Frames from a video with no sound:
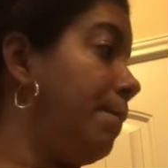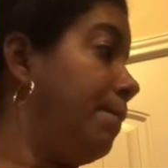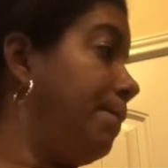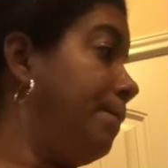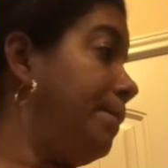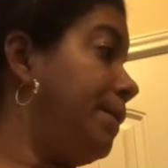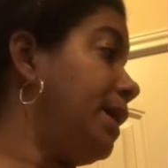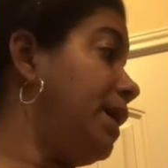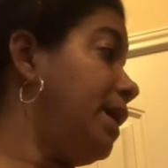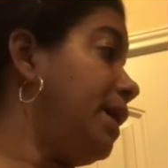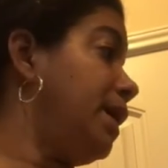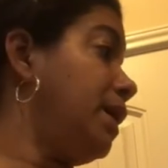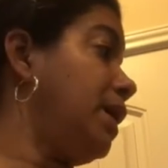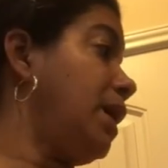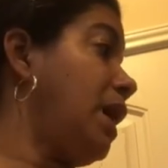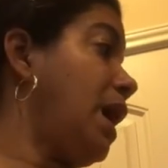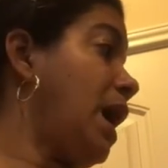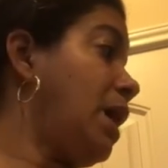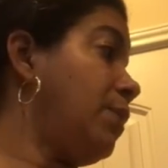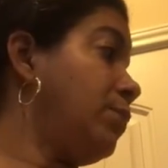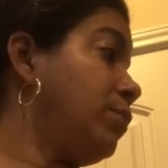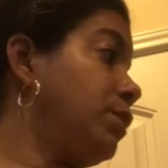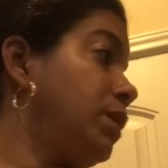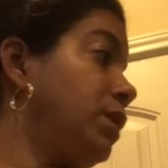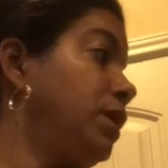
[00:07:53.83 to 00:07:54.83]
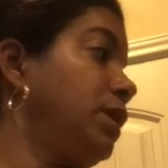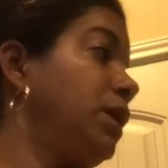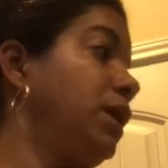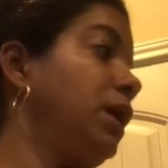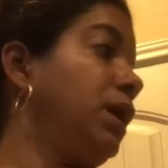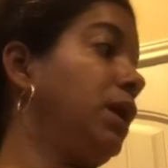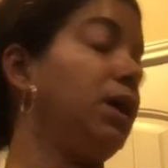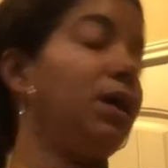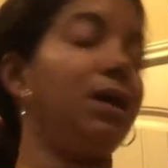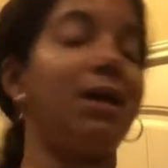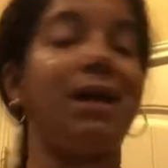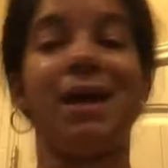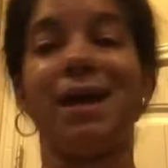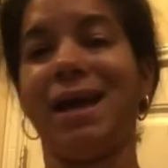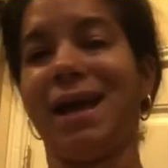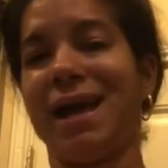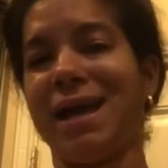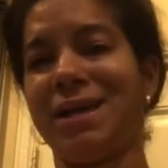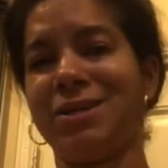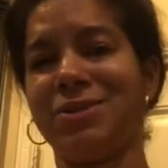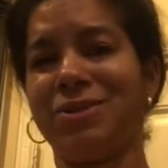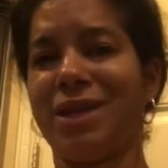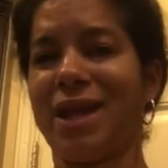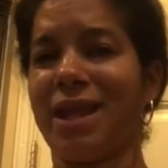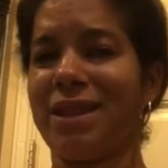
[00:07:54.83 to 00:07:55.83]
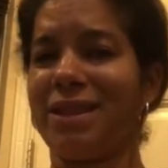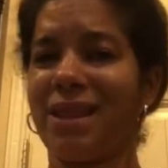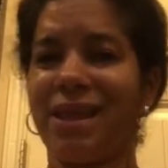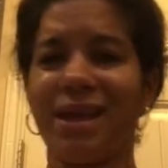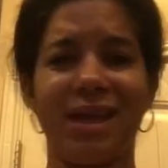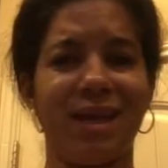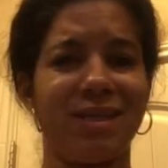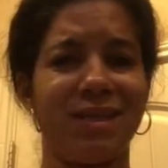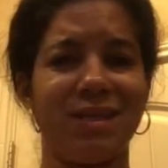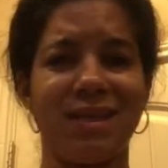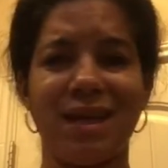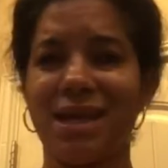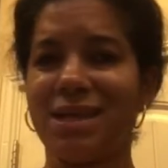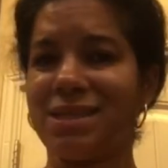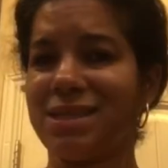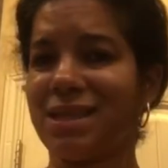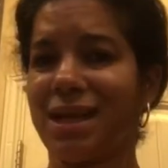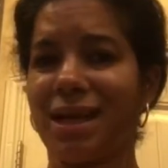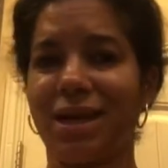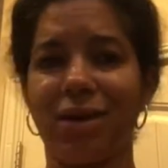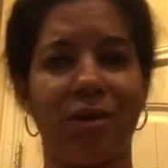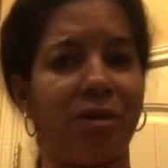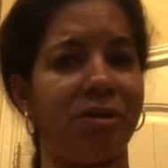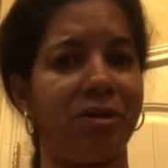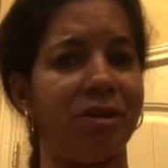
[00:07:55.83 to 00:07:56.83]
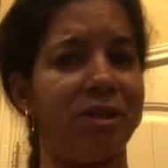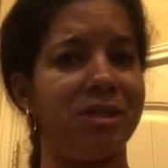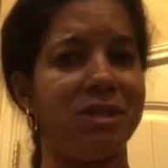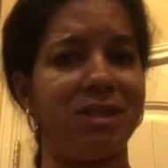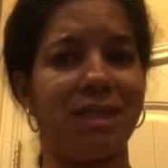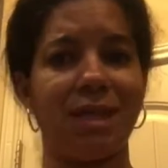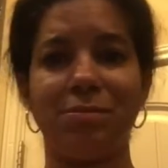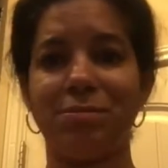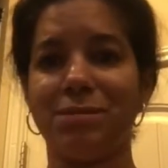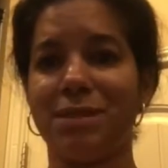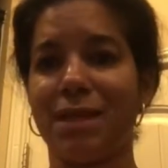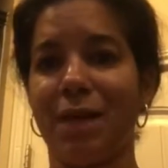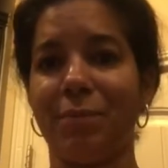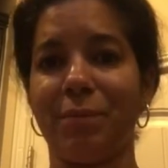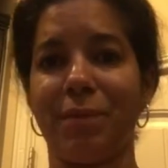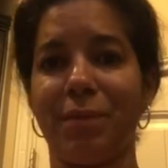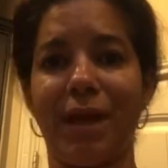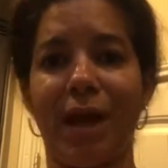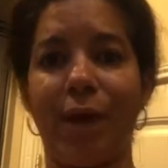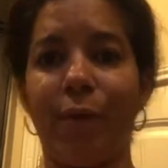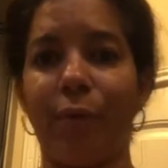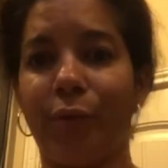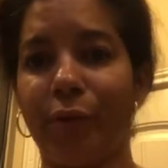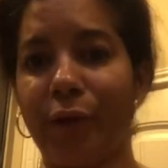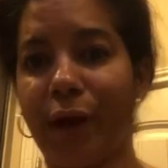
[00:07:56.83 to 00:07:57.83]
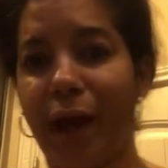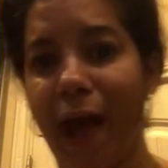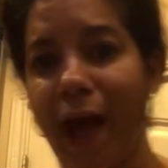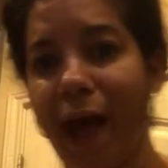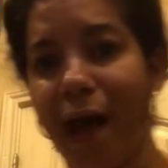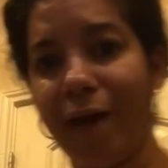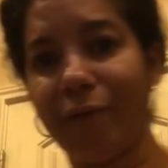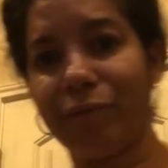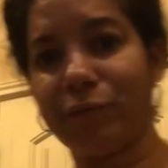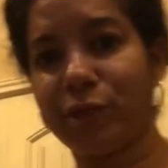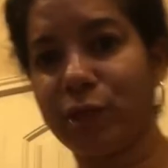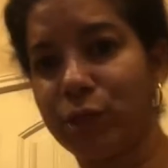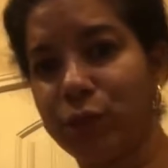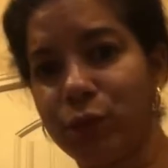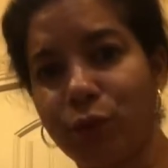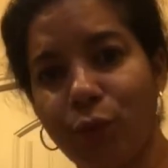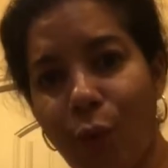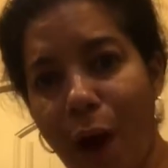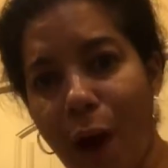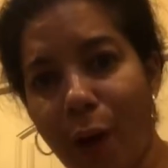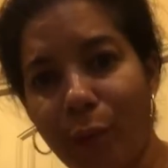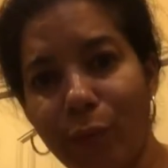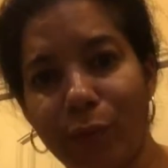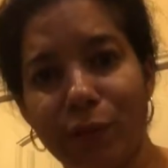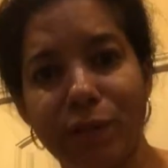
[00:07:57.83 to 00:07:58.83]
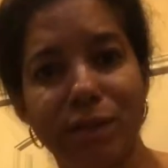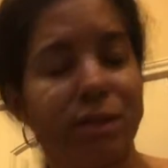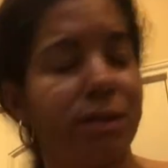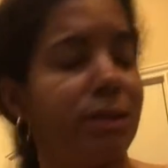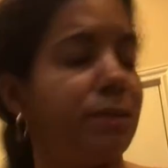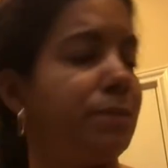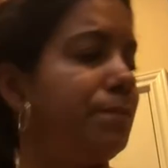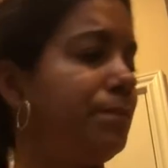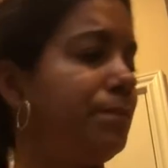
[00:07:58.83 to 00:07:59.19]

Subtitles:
but I'm cooking, actually I think it takes around the same time, an hour and a half to 2 hours,